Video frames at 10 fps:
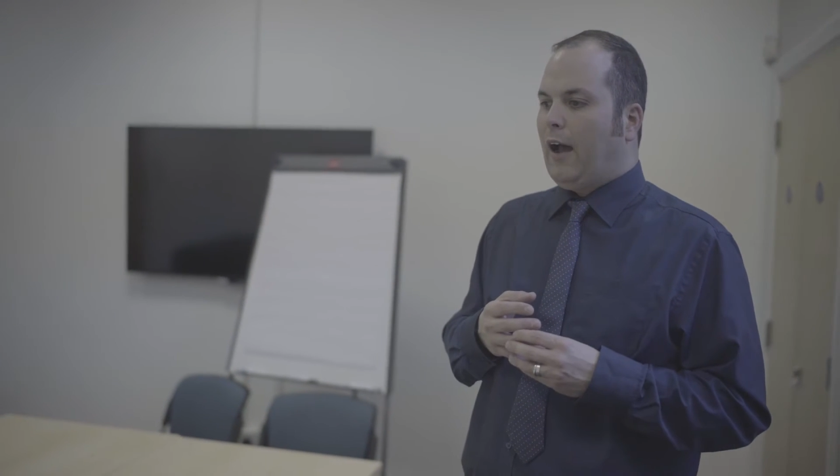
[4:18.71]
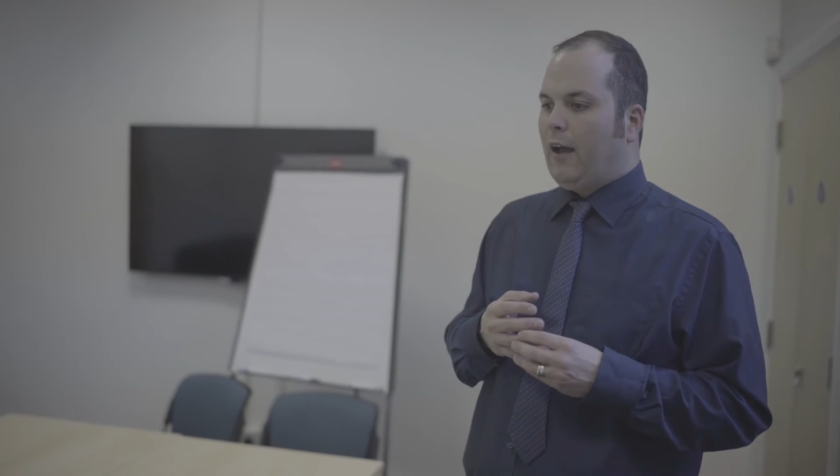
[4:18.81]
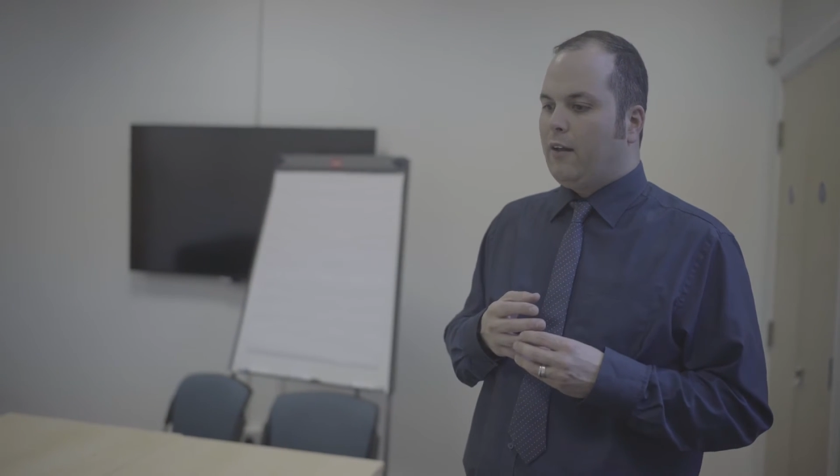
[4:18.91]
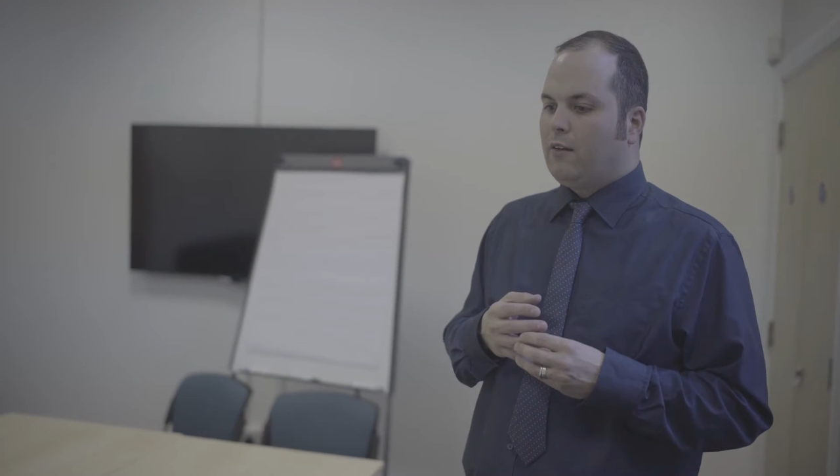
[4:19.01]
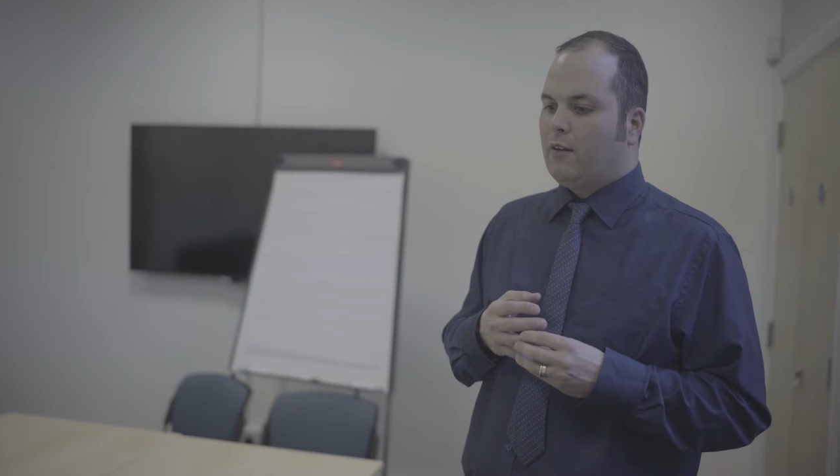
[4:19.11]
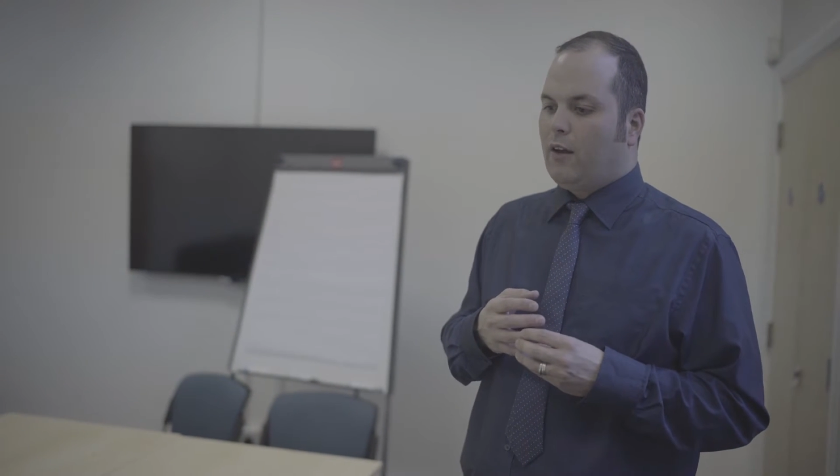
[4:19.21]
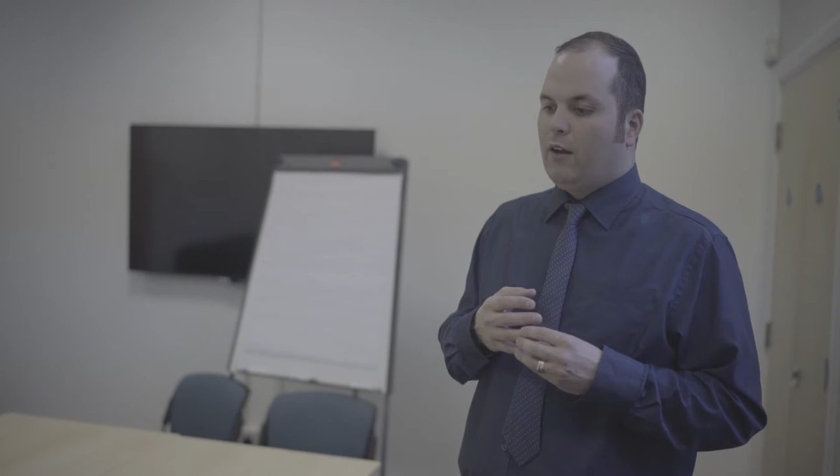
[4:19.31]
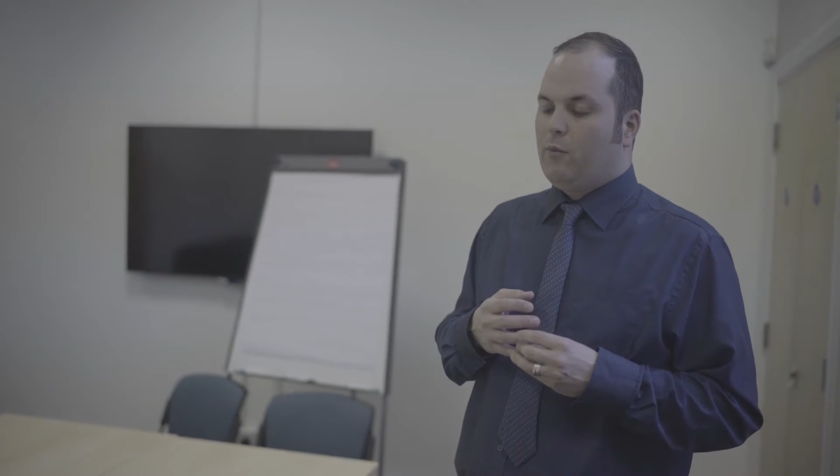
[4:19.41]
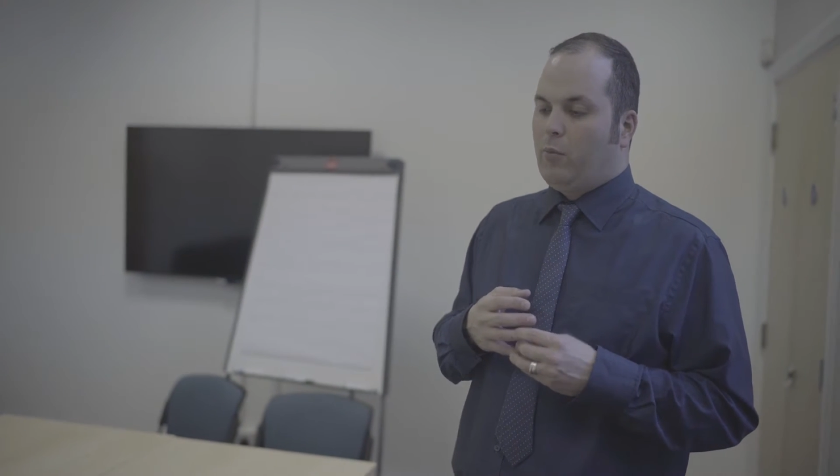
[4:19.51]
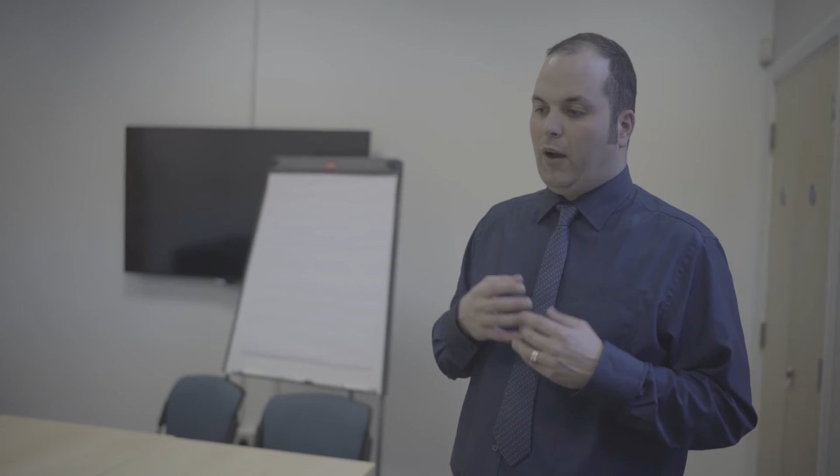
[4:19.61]
And
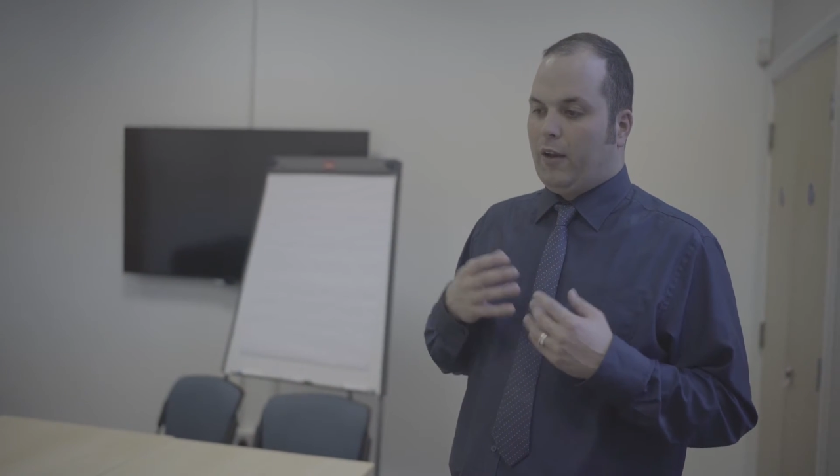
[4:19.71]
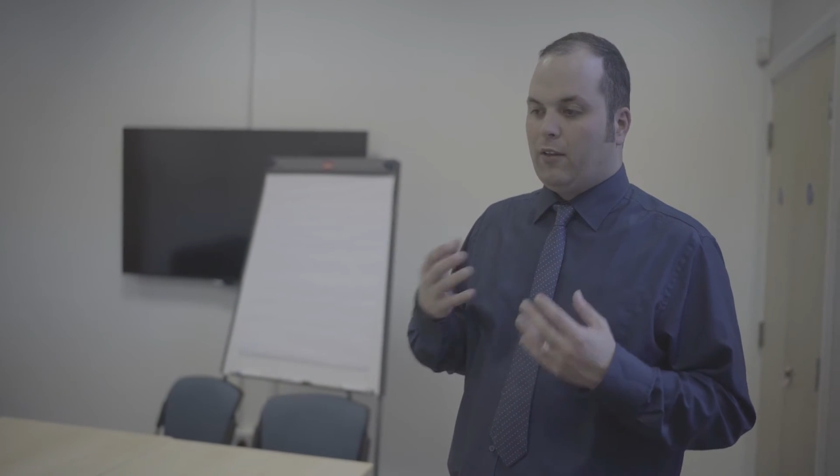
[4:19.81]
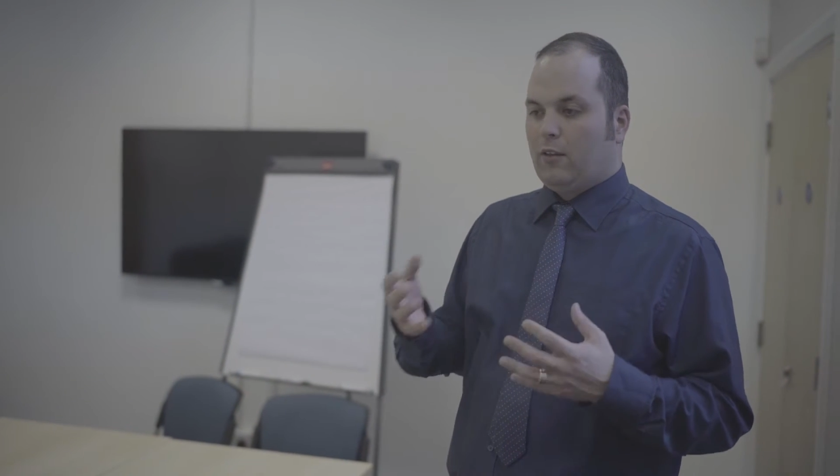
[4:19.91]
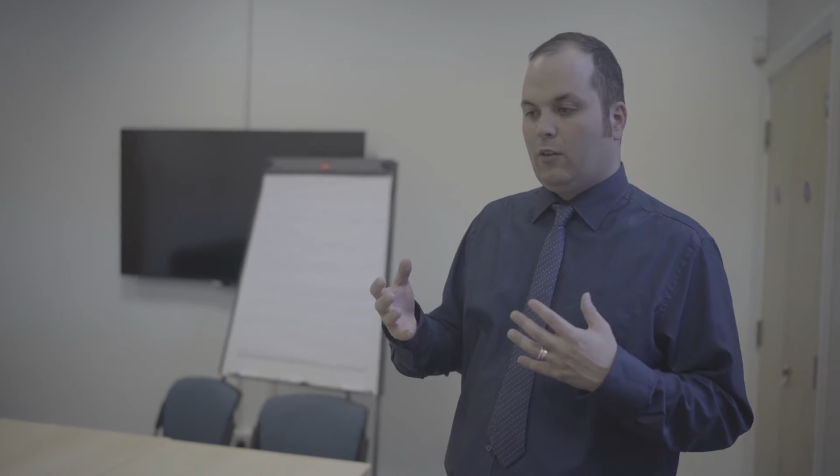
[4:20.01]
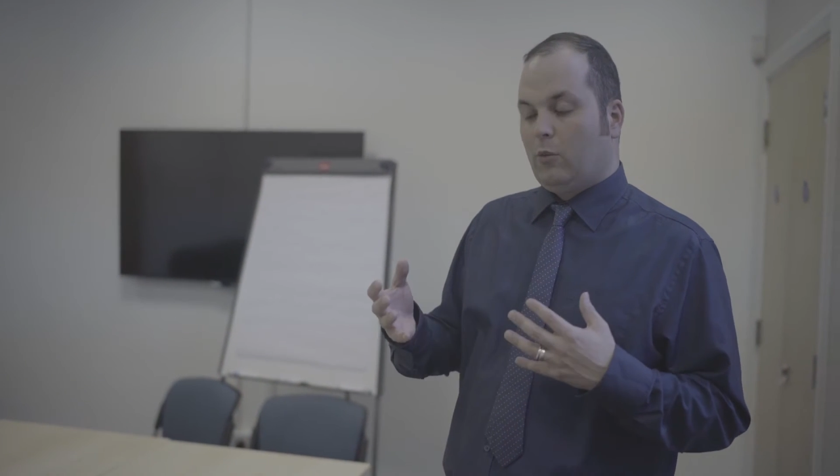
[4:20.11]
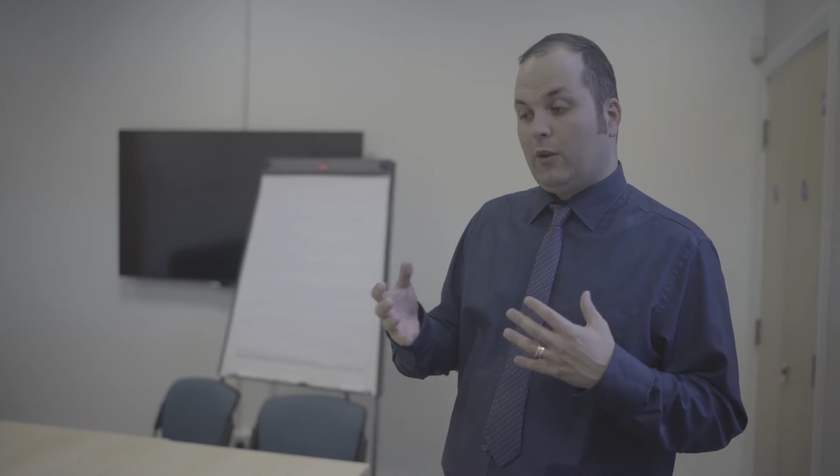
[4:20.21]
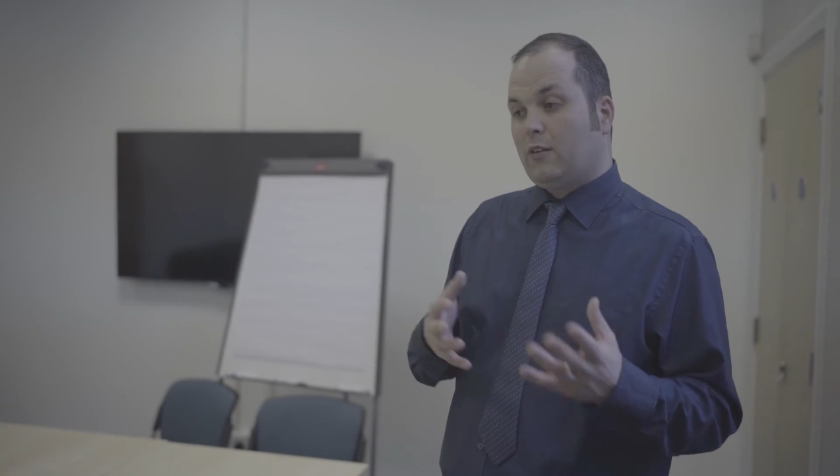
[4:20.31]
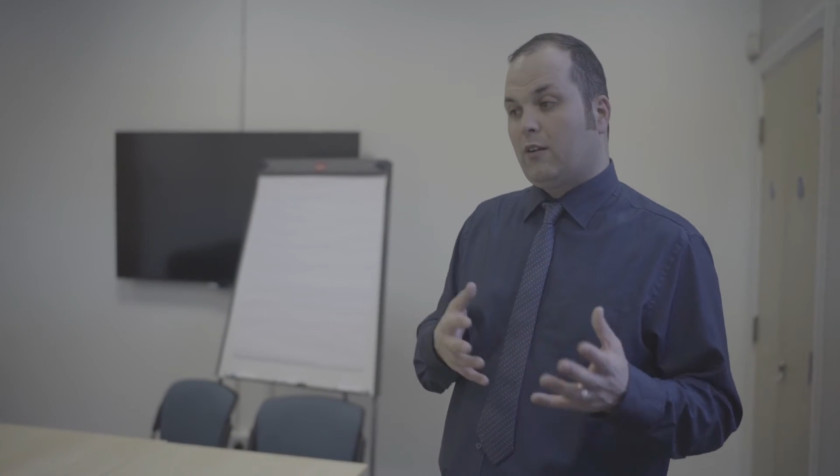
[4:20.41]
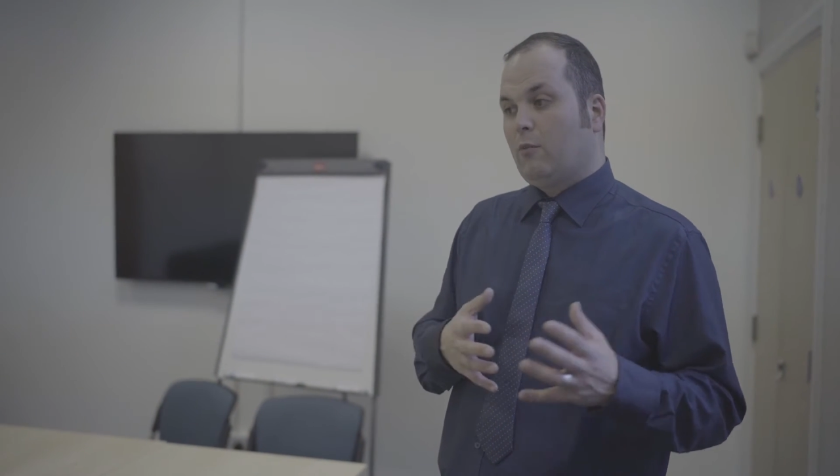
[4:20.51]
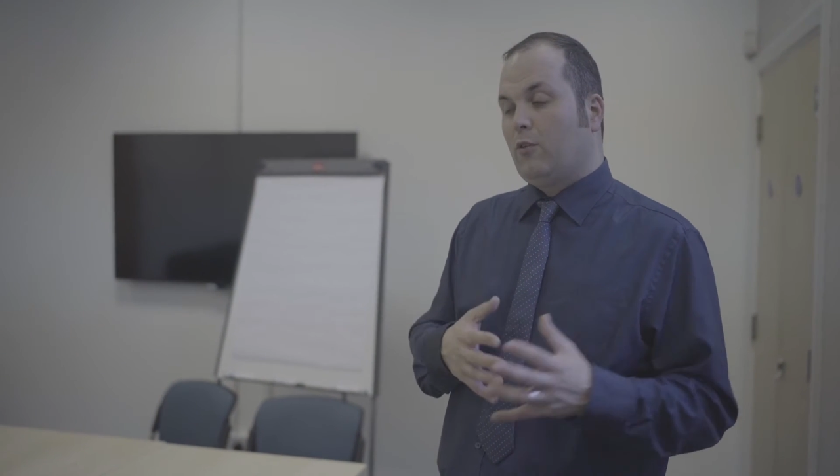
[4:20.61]
but I think we
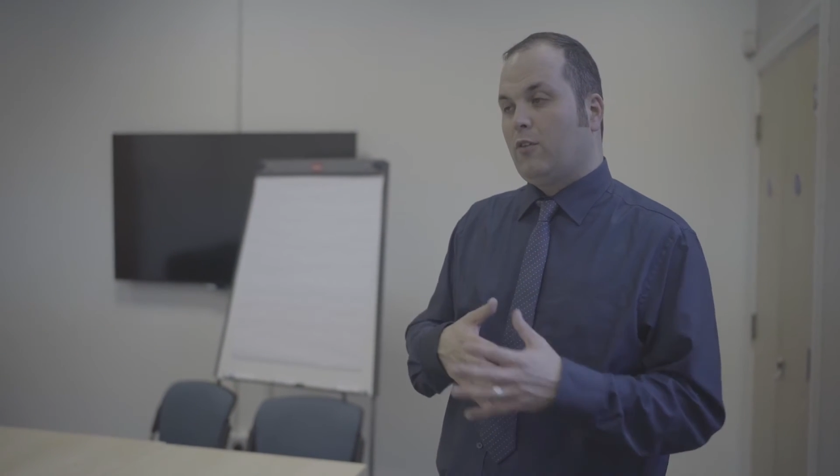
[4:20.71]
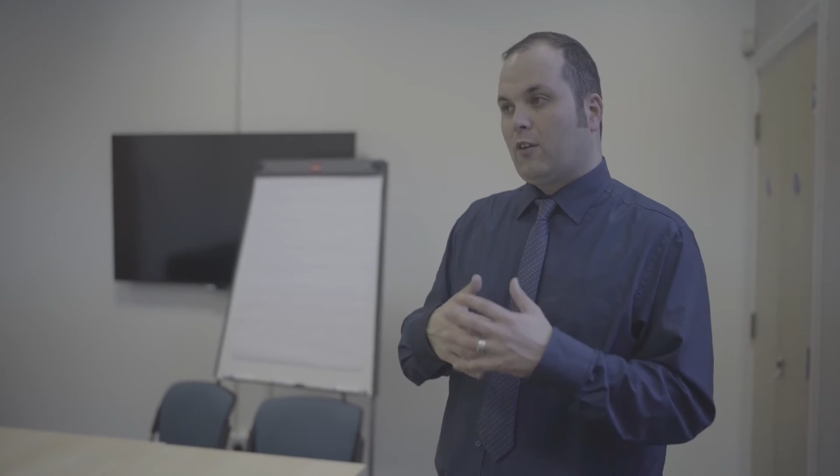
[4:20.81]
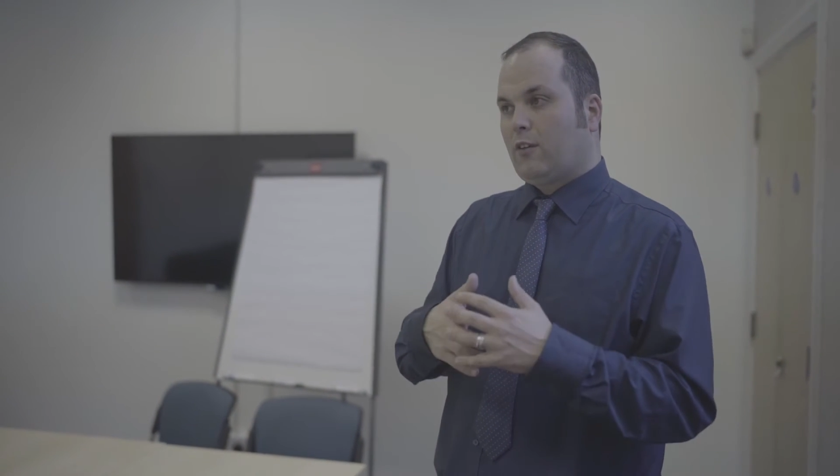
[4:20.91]
need to now move